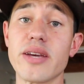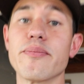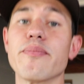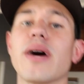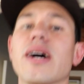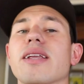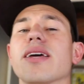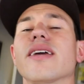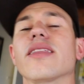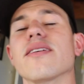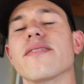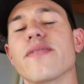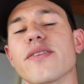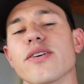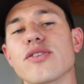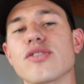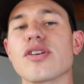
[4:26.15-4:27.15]
but in the
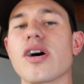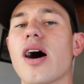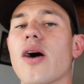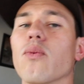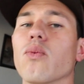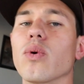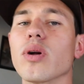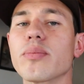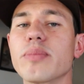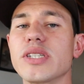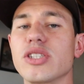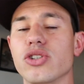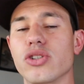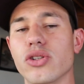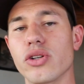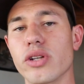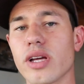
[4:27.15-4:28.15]
future I will be
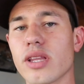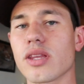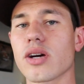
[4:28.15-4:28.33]
tuning